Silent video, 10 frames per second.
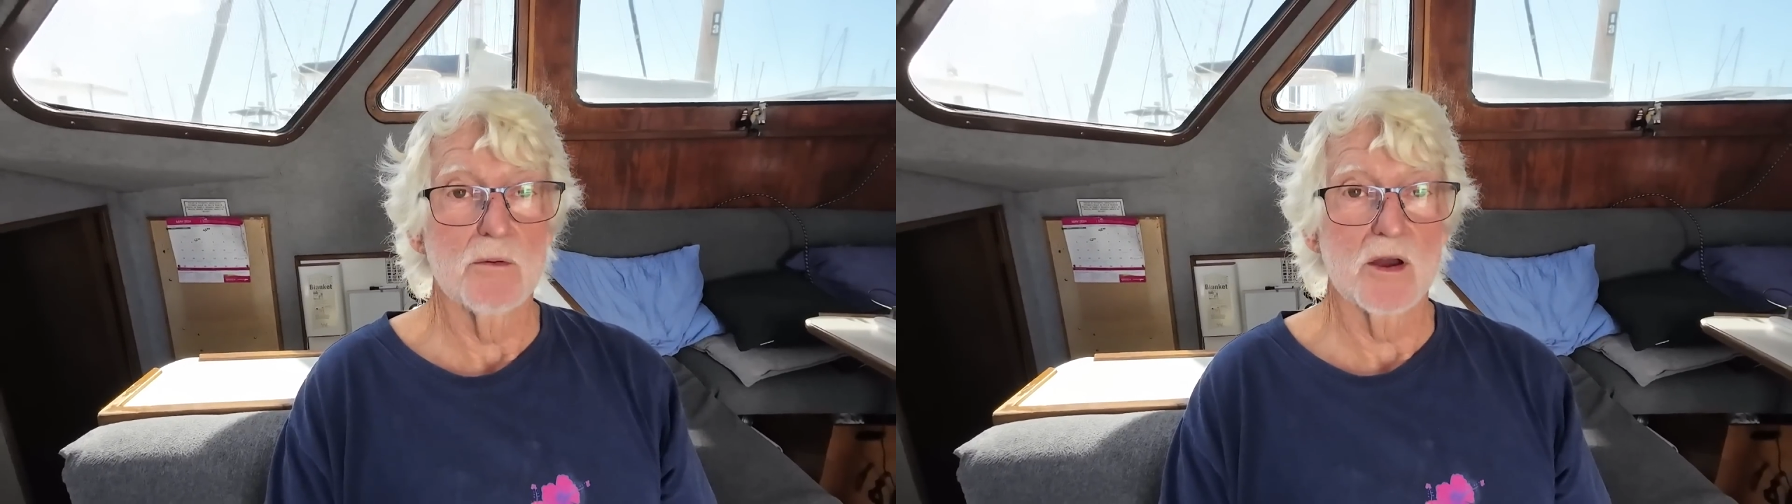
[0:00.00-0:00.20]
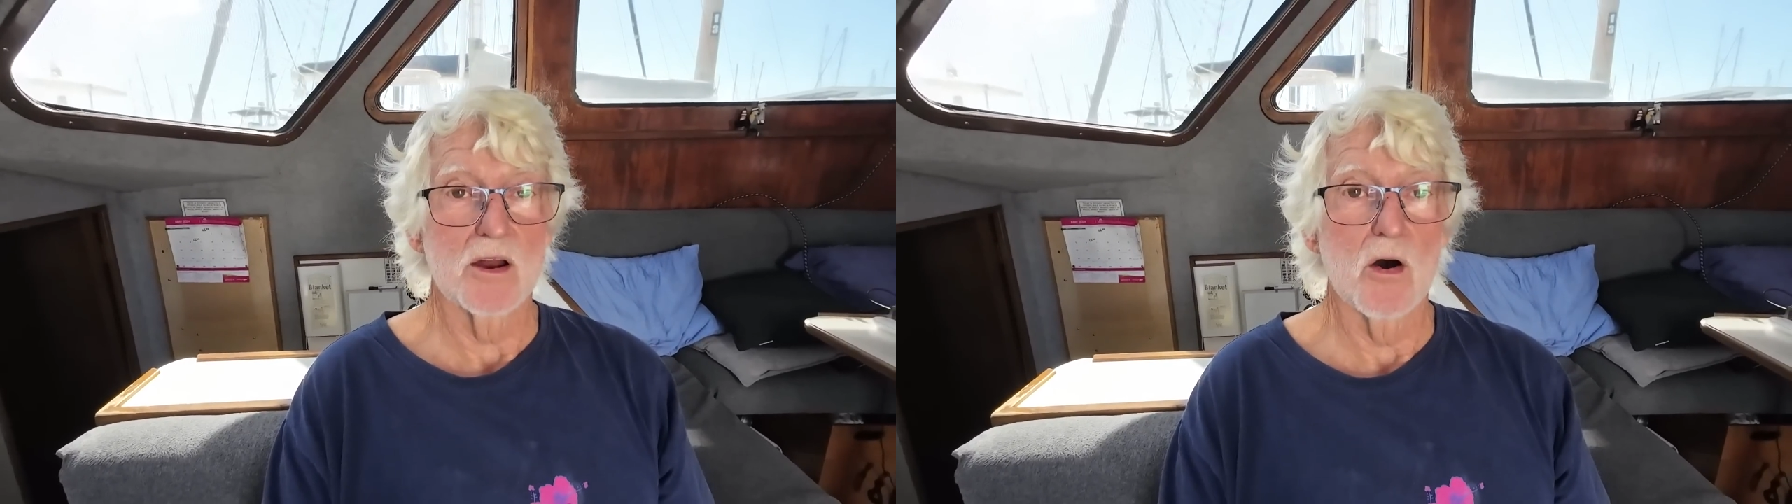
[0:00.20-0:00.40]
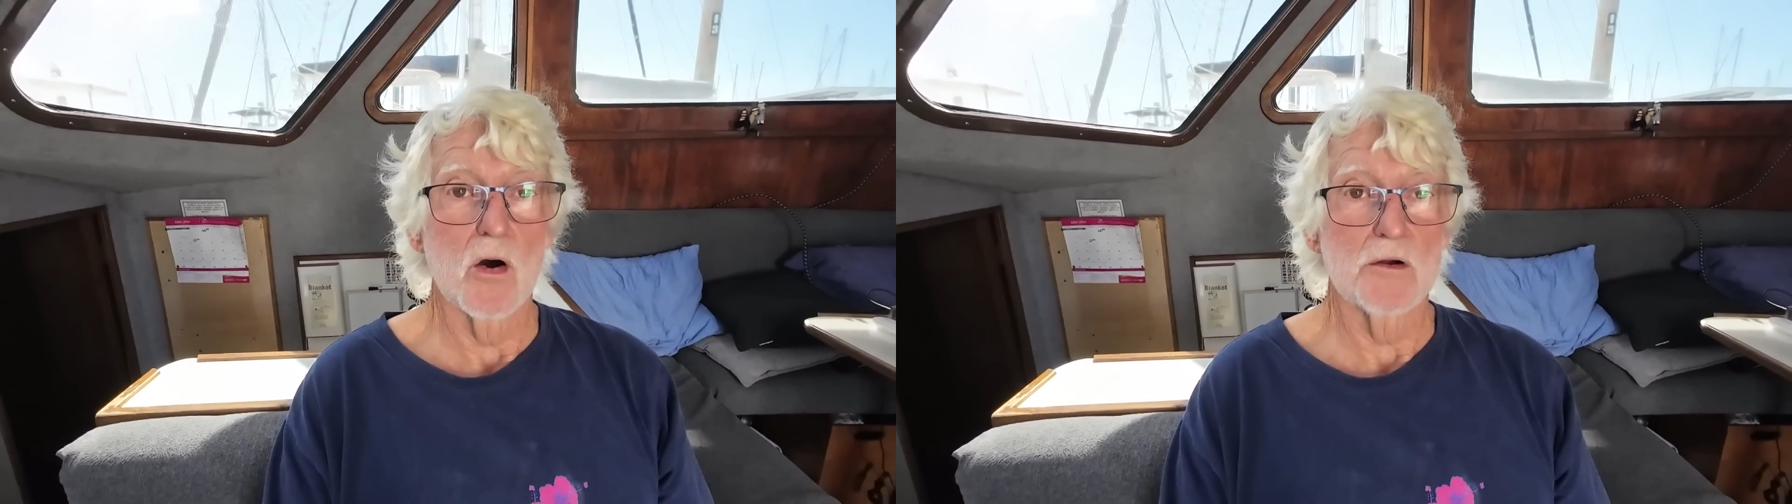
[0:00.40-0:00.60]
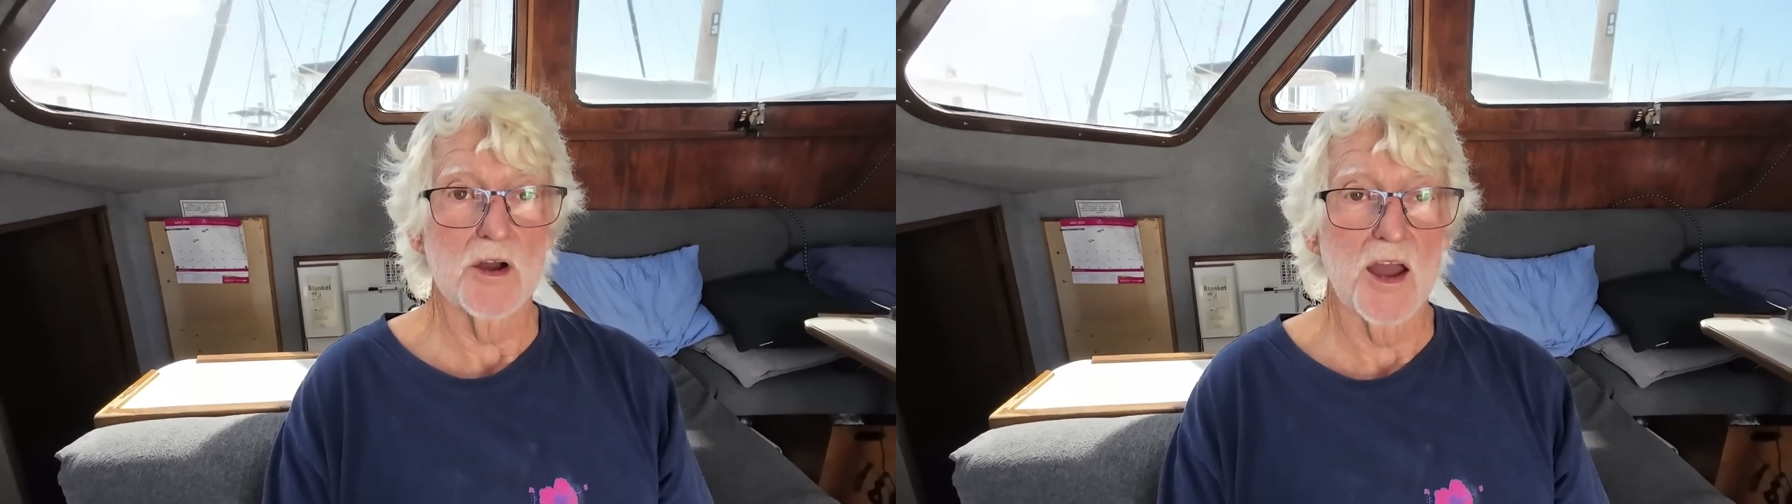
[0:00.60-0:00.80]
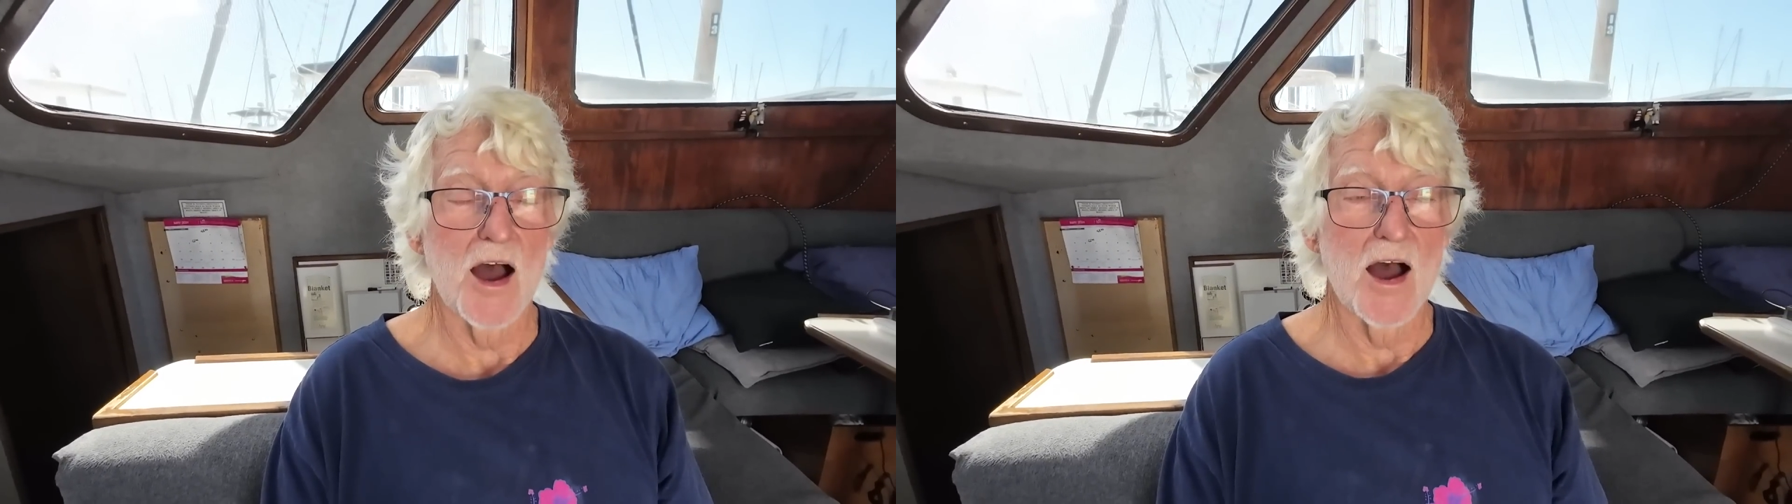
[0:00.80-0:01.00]
We're going to hire a
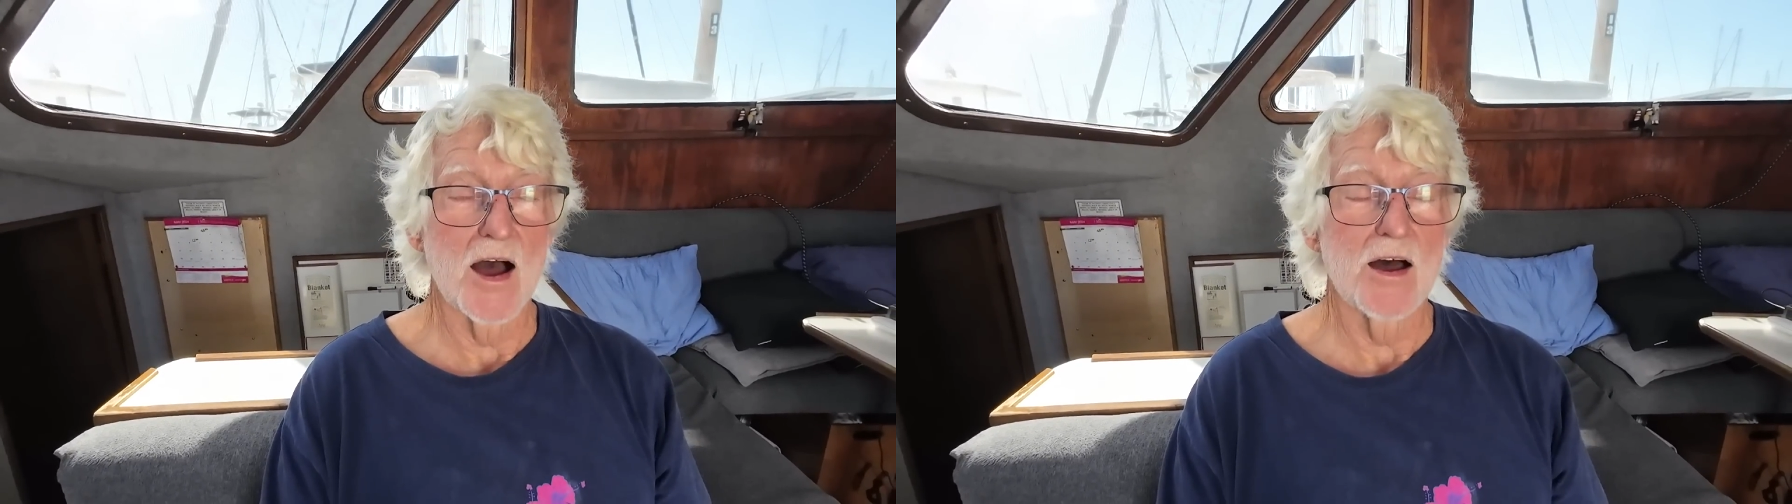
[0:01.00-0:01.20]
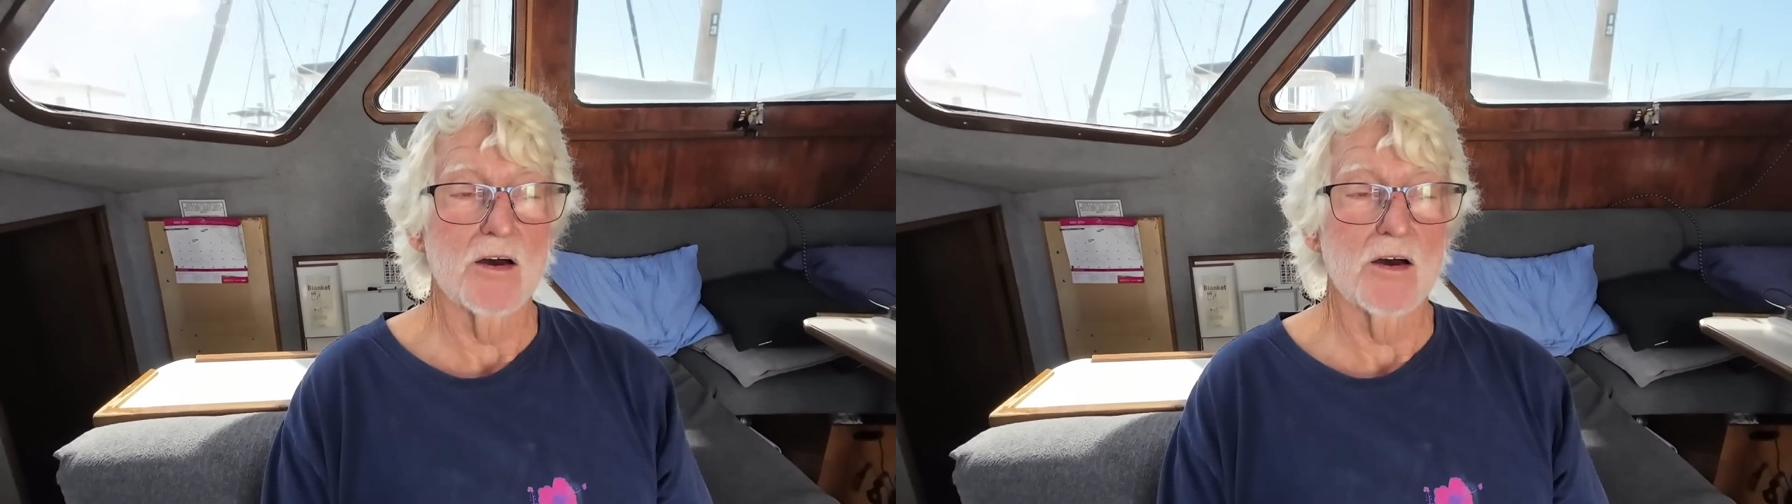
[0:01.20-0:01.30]
car,